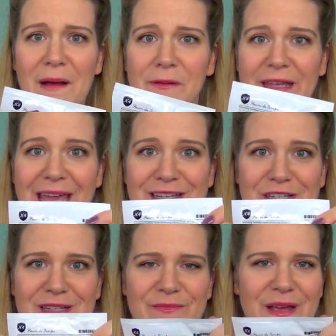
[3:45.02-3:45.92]

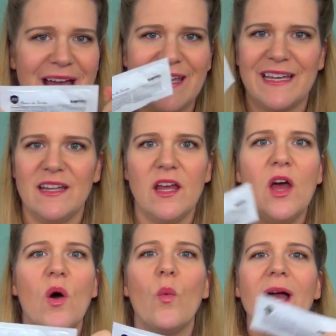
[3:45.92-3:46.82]
application packet.
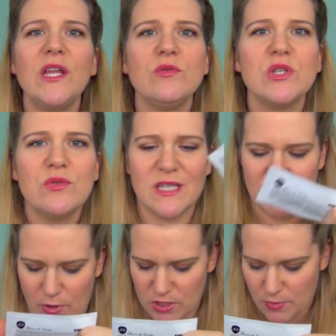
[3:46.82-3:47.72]
Why do you do
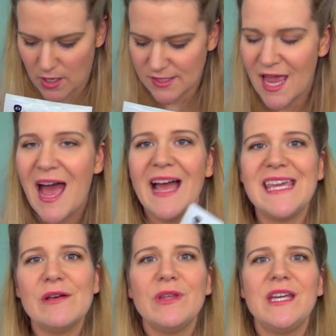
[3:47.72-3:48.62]
this, Birchbox? I
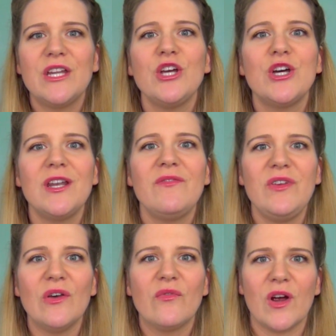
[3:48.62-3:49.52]
can't really get a good
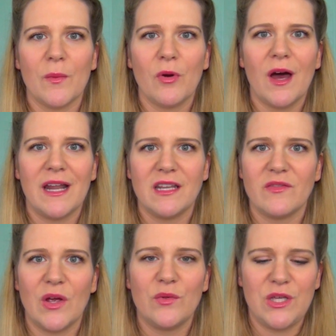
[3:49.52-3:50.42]
feel for a product
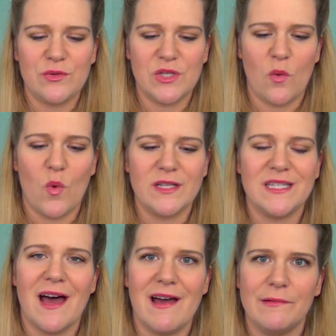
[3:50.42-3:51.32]
if I only use it one
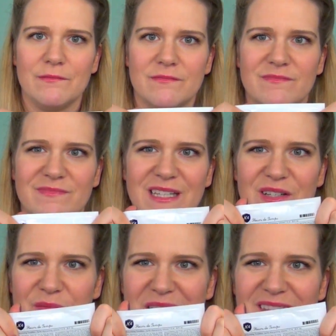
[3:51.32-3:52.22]
time. You
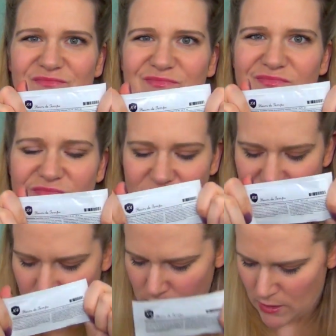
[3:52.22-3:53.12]
know what I mean?
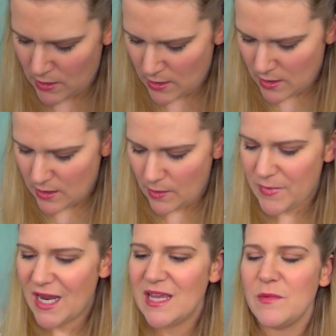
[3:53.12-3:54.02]
I
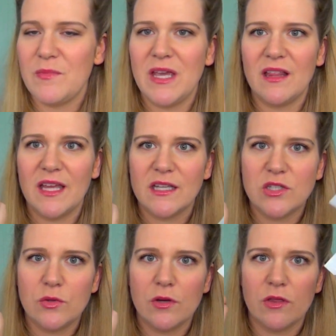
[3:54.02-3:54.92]
mean, I can maybe get like
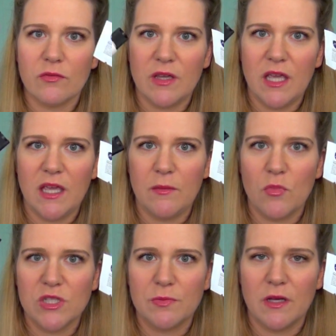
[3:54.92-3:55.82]
two or three
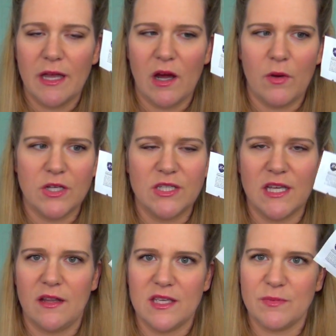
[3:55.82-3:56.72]
multiple hair washings
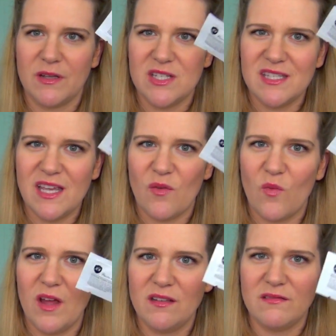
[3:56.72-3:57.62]
out of this, but just like
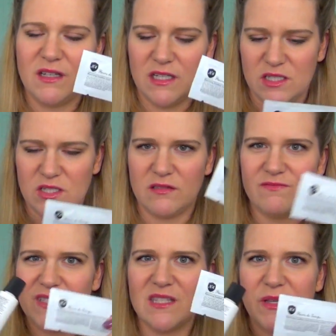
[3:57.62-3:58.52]
one condition
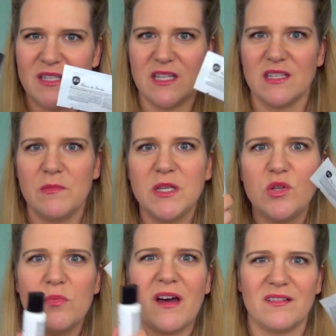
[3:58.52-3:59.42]
doesn't make sense. Give me
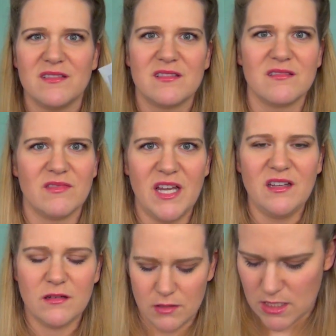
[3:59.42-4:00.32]
two bottles,
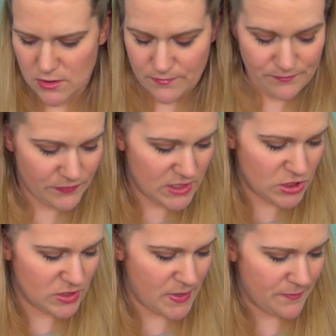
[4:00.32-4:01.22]
right? I don't know. It's
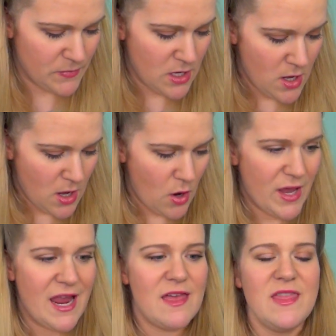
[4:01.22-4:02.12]
just me.
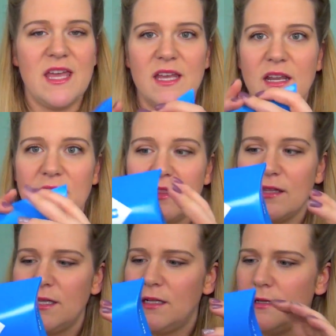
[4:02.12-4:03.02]
Okay, and then in
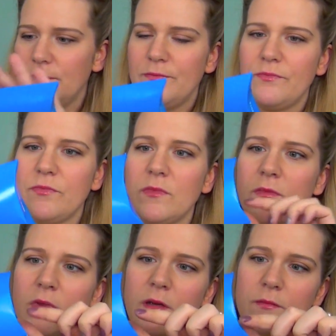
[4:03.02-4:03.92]
the little
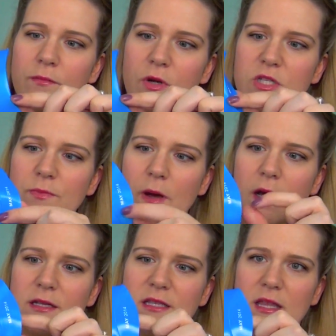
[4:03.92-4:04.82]

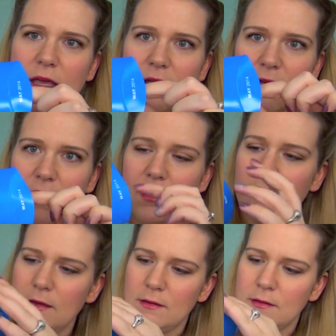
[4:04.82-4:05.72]
Birchbox thing,
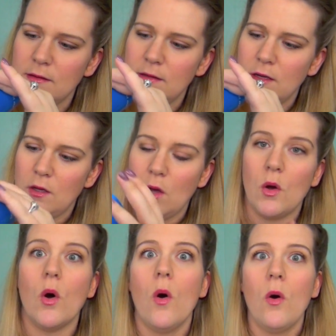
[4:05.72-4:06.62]

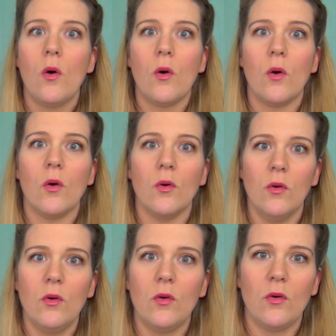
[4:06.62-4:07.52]

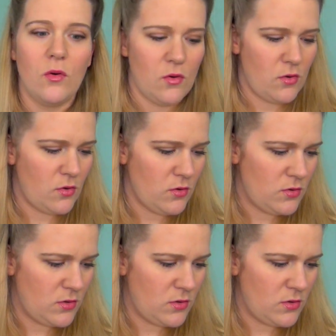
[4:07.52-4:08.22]
oh,